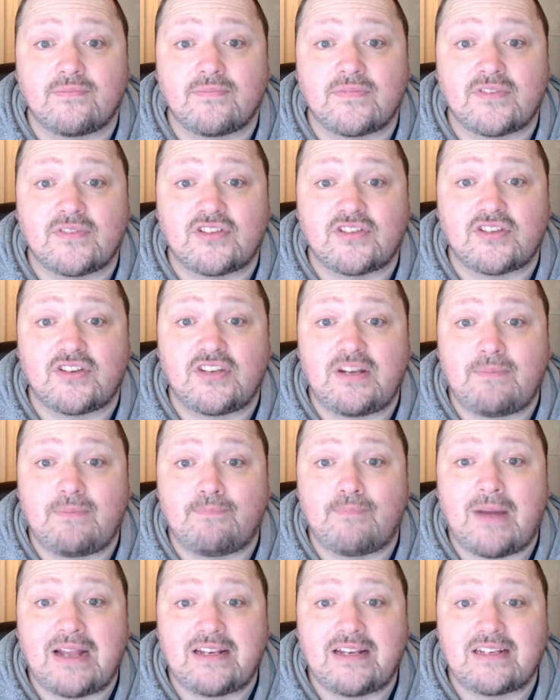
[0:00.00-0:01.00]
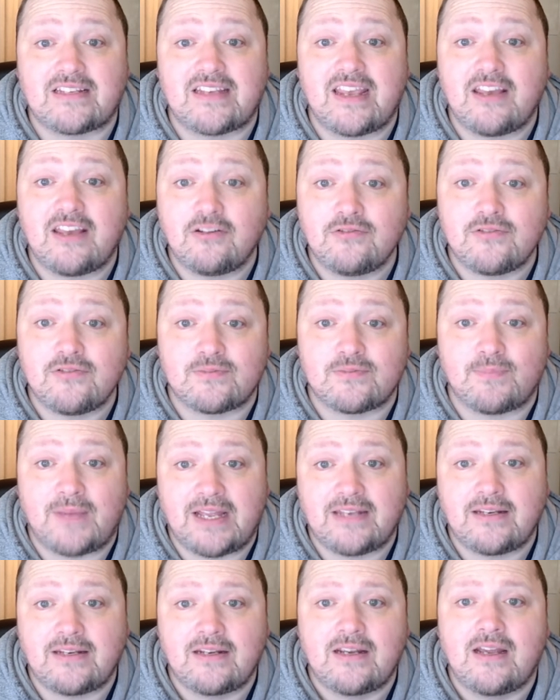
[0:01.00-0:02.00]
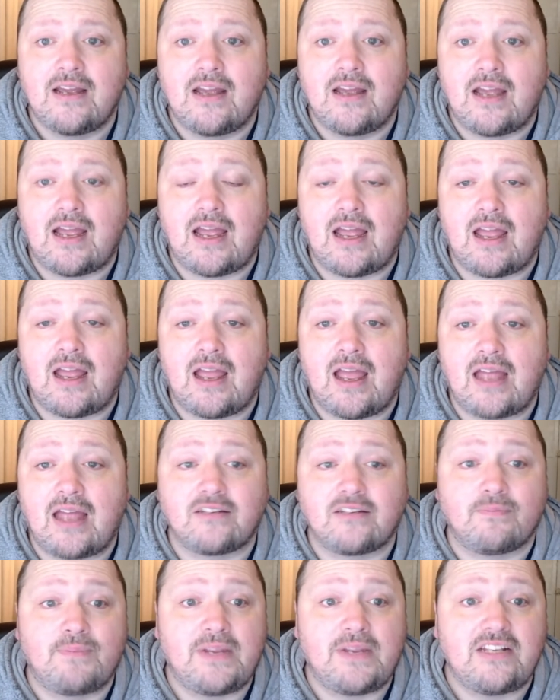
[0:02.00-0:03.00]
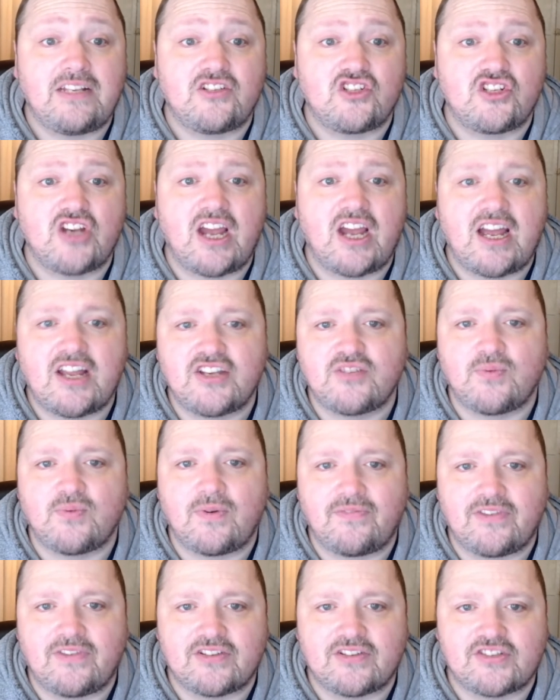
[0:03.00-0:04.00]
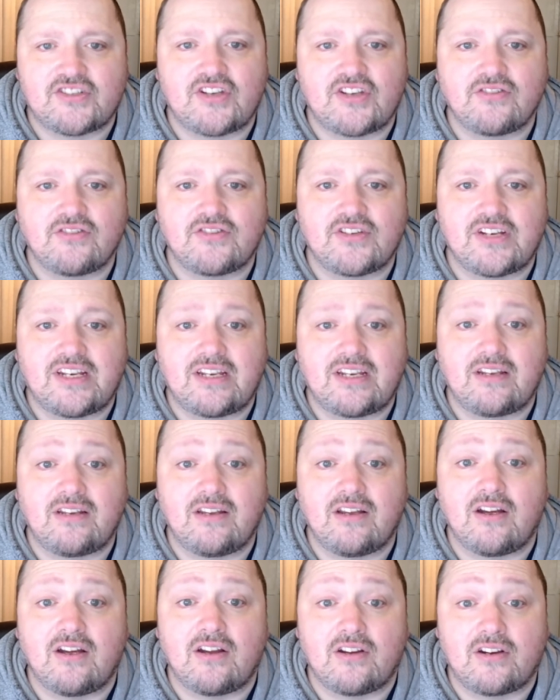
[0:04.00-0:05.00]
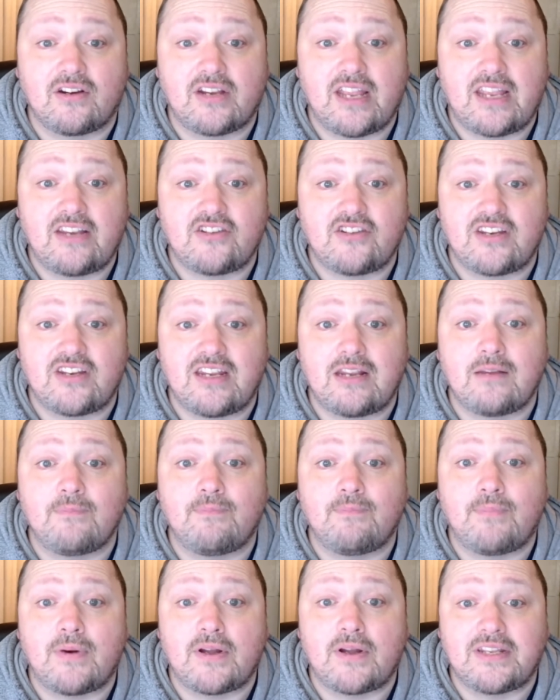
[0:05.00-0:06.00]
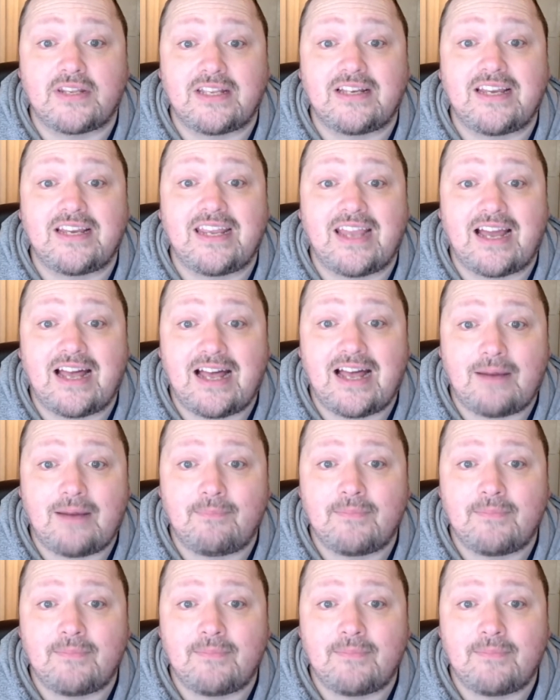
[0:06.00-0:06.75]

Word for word: Sunny Banks Hills man, had been charged with an assault occasioning bodily harm